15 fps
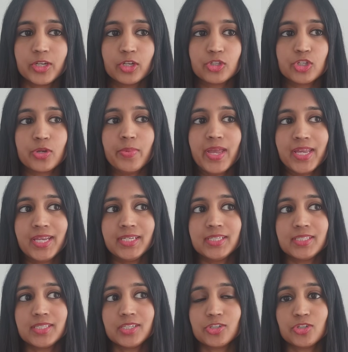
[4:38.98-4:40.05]
Because you're making
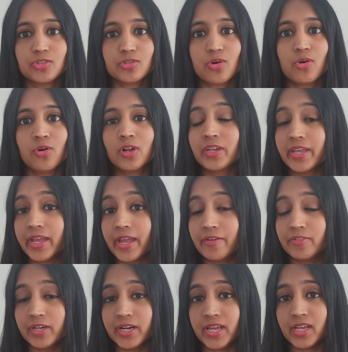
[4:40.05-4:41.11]
decisions all day,
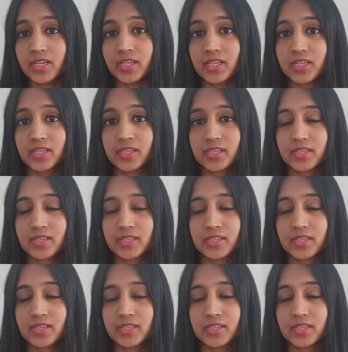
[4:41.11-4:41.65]
every day.